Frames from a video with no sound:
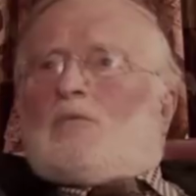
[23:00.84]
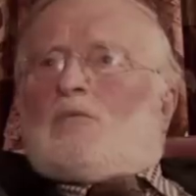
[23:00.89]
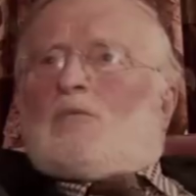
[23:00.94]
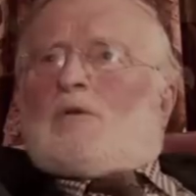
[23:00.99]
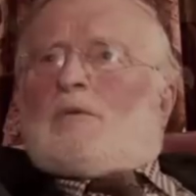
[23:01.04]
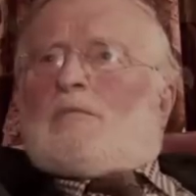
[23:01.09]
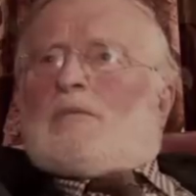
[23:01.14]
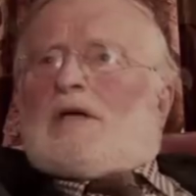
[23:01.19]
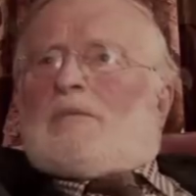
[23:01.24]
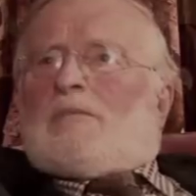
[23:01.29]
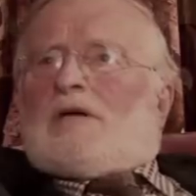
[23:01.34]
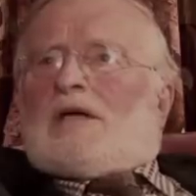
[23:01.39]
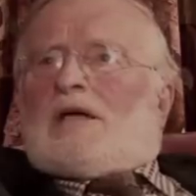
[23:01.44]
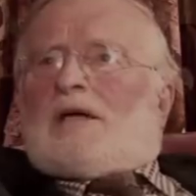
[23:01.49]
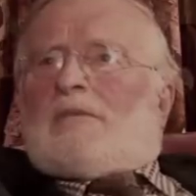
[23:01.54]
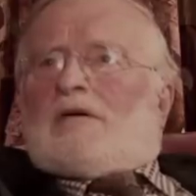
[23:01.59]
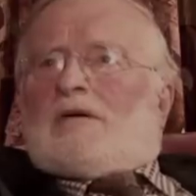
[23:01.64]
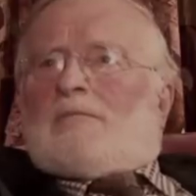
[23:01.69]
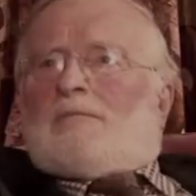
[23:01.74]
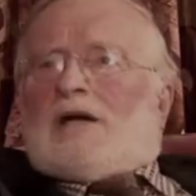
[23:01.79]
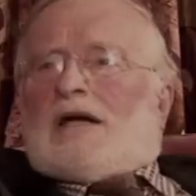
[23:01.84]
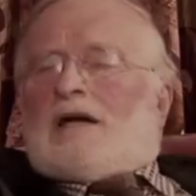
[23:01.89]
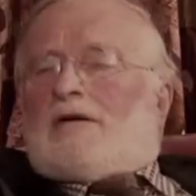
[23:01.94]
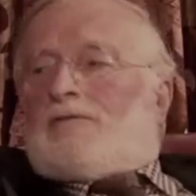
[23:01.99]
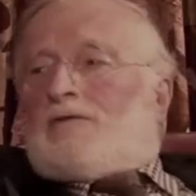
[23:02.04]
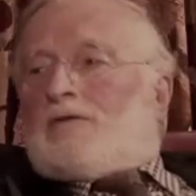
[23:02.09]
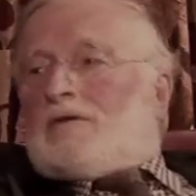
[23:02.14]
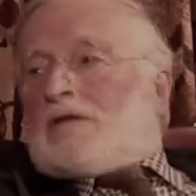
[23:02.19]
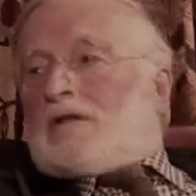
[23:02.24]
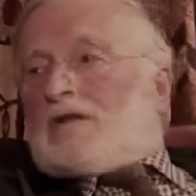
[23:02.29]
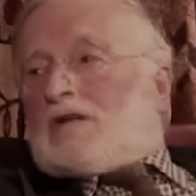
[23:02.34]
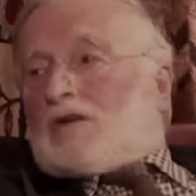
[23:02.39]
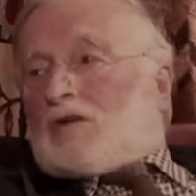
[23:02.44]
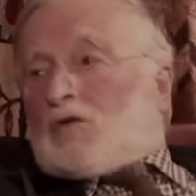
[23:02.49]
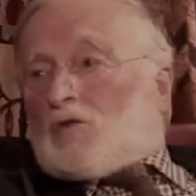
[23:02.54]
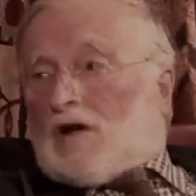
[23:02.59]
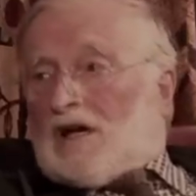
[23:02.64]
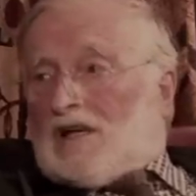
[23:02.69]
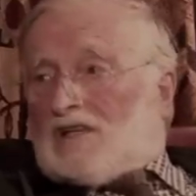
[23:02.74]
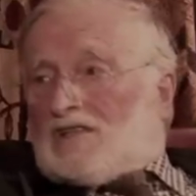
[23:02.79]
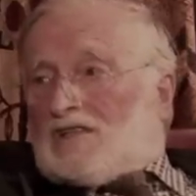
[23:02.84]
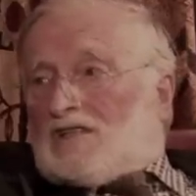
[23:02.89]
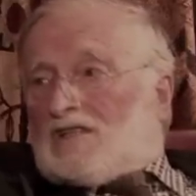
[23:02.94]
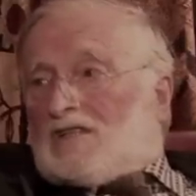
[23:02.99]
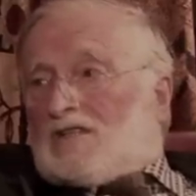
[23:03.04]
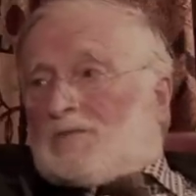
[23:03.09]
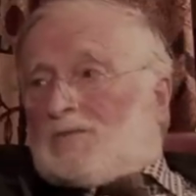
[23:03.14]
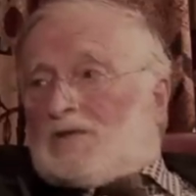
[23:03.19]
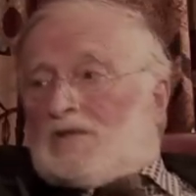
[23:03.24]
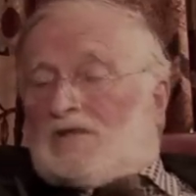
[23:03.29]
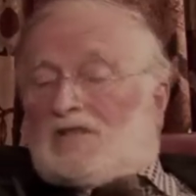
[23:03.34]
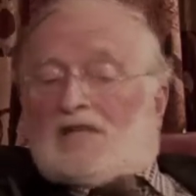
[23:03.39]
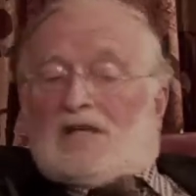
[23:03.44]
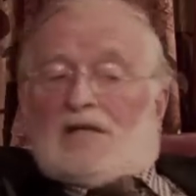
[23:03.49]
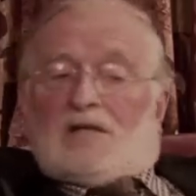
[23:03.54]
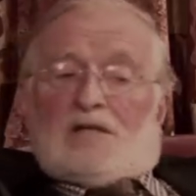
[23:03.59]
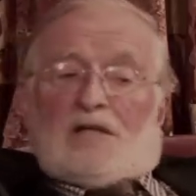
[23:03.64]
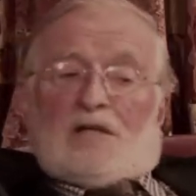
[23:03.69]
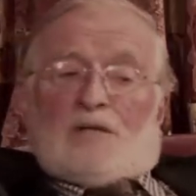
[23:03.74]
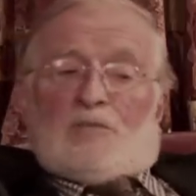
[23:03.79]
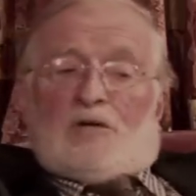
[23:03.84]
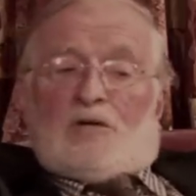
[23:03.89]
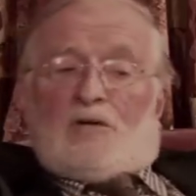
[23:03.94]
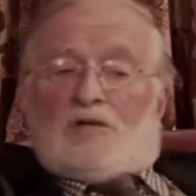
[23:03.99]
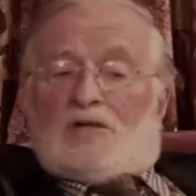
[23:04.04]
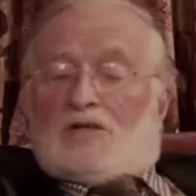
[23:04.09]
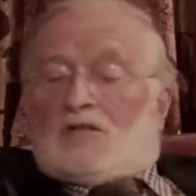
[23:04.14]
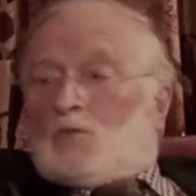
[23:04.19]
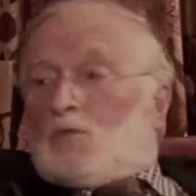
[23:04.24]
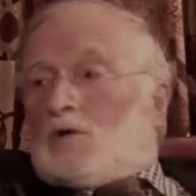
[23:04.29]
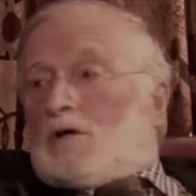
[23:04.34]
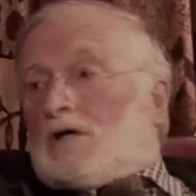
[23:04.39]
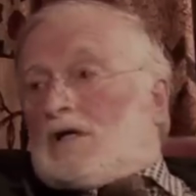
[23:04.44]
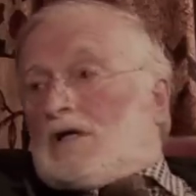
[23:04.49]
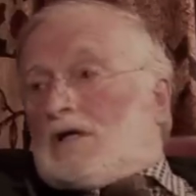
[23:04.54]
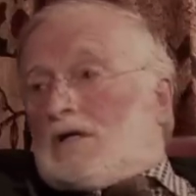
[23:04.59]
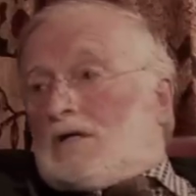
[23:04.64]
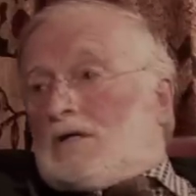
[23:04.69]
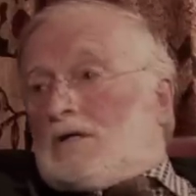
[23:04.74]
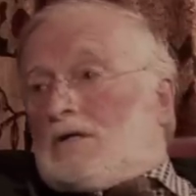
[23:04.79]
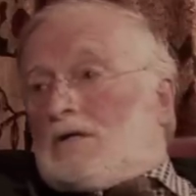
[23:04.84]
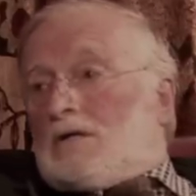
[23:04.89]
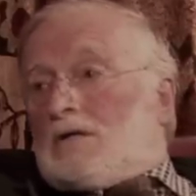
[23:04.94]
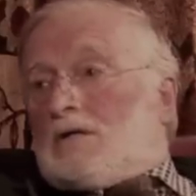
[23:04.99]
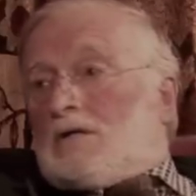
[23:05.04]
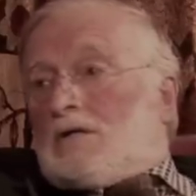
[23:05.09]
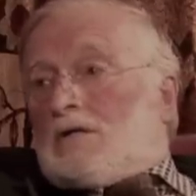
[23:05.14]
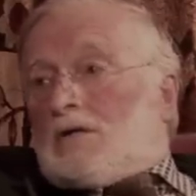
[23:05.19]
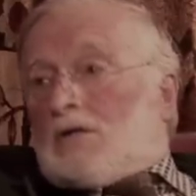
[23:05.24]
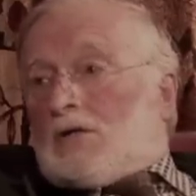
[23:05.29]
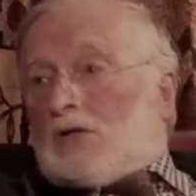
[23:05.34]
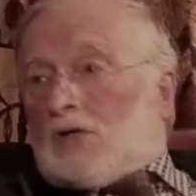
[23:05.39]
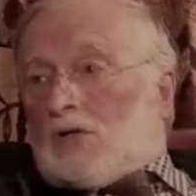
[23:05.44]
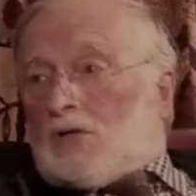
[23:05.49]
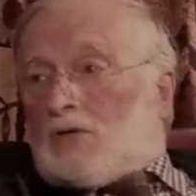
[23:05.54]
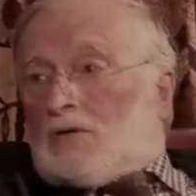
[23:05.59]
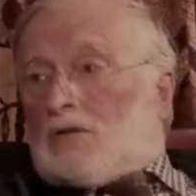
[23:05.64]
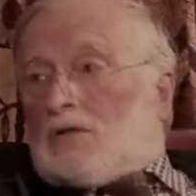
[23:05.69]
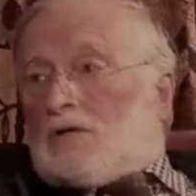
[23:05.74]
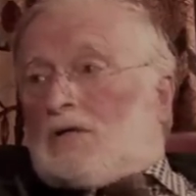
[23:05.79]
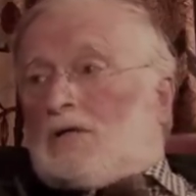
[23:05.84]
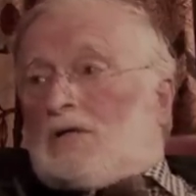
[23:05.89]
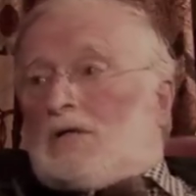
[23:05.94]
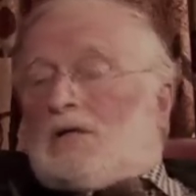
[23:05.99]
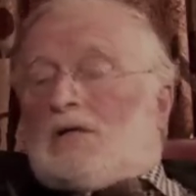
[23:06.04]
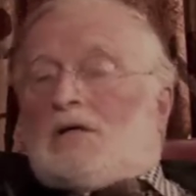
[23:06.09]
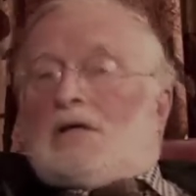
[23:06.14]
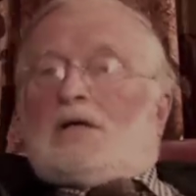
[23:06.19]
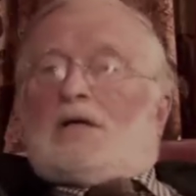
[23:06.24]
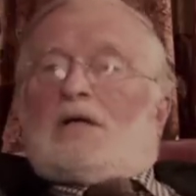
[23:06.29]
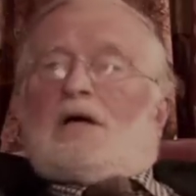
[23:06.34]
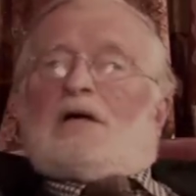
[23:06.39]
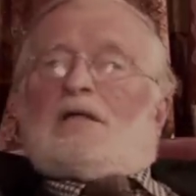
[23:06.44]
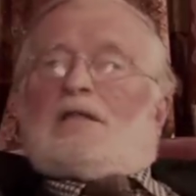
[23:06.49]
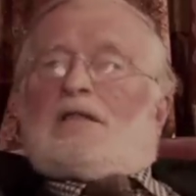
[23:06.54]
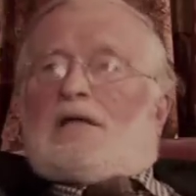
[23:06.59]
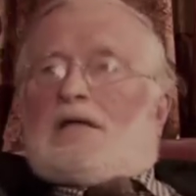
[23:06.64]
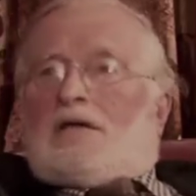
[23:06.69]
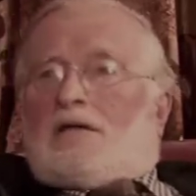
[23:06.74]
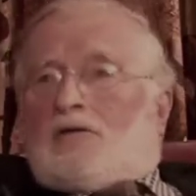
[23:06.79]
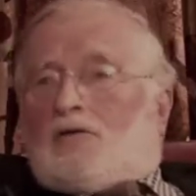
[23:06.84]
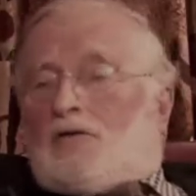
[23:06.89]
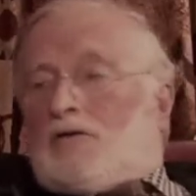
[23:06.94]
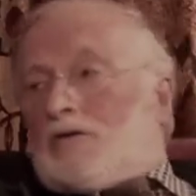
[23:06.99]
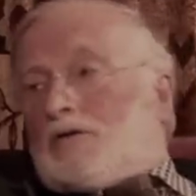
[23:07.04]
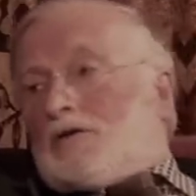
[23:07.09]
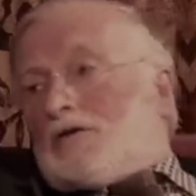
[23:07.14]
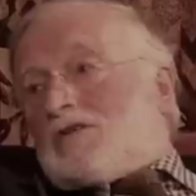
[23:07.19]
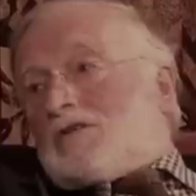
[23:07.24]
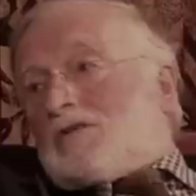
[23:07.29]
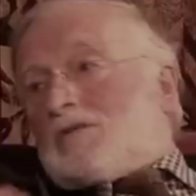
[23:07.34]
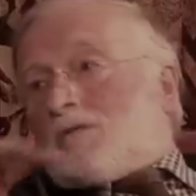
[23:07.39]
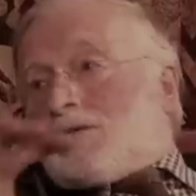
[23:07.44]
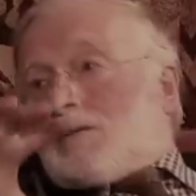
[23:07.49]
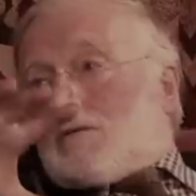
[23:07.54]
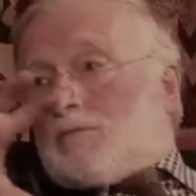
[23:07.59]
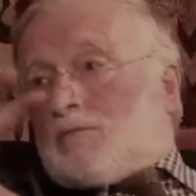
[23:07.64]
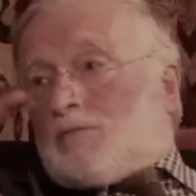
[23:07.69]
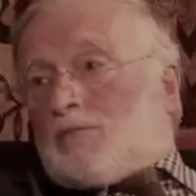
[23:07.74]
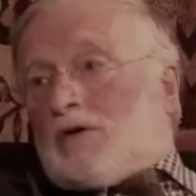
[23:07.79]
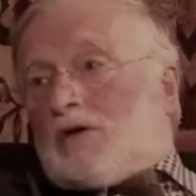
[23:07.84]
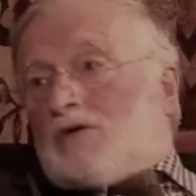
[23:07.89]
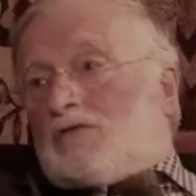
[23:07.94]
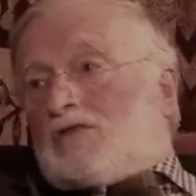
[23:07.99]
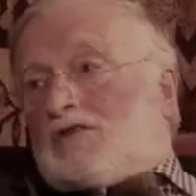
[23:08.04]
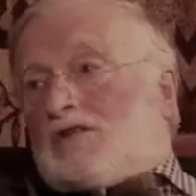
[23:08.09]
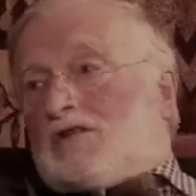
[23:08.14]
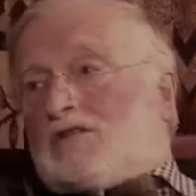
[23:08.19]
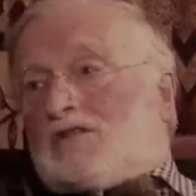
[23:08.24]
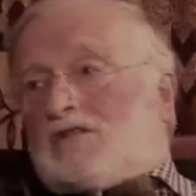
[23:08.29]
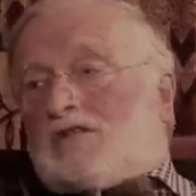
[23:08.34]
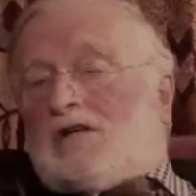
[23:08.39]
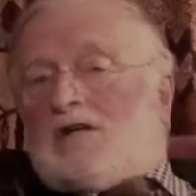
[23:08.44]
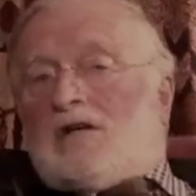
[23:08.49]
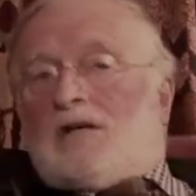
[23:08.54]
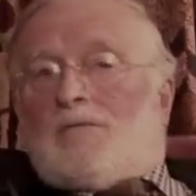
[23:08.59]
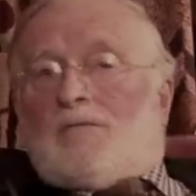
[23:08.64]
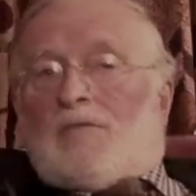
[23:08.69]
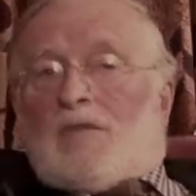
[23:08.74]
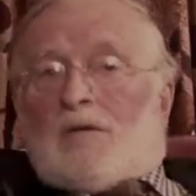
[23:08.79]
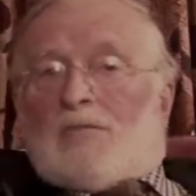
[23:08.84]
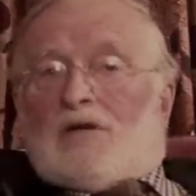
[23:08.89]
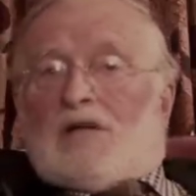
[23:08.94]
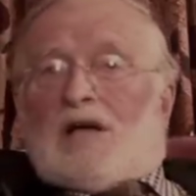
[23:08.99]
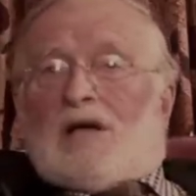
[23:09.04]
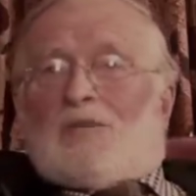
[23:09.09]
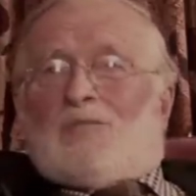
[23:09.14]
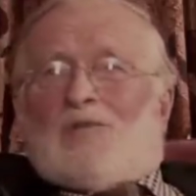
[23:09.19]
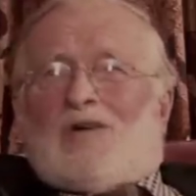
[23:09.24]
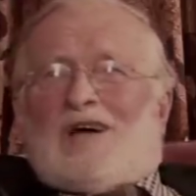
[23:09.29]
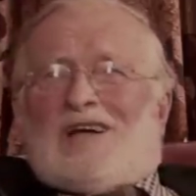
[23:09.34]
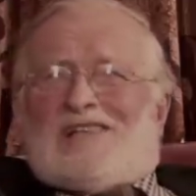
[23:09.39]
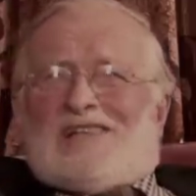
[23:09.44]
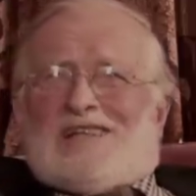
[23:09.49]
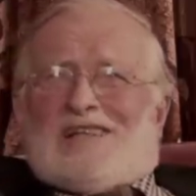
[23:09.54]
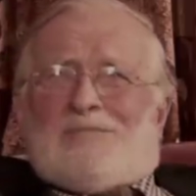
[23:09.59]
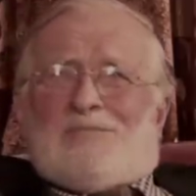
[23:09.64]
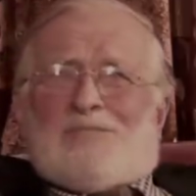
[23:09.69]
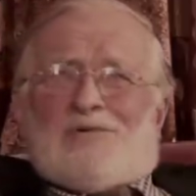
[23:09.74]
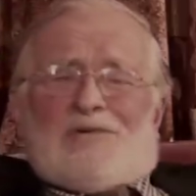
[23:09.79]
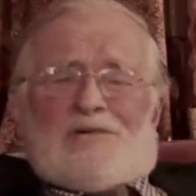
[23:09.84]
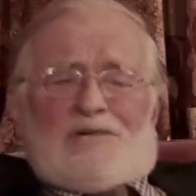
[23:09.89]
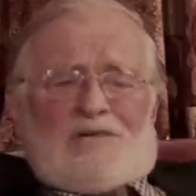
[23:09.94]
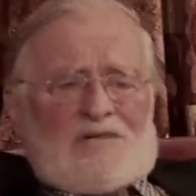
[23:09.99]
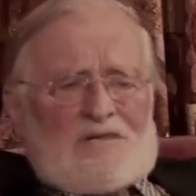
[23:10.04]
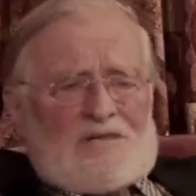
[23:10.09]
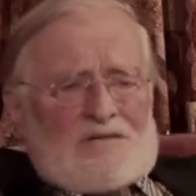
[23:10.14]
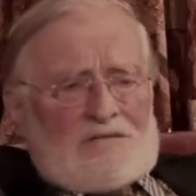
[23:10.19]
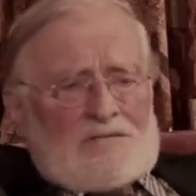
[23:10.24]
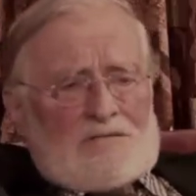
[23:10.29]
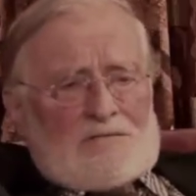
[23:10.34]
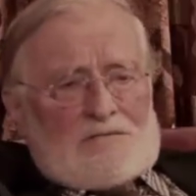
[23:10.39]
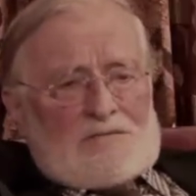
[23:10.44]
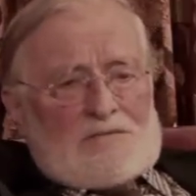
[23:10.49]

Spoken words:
we may be coming back for another crisis, but at the same time God is working on. And I think during this process time, I mean, I'm writing a book on,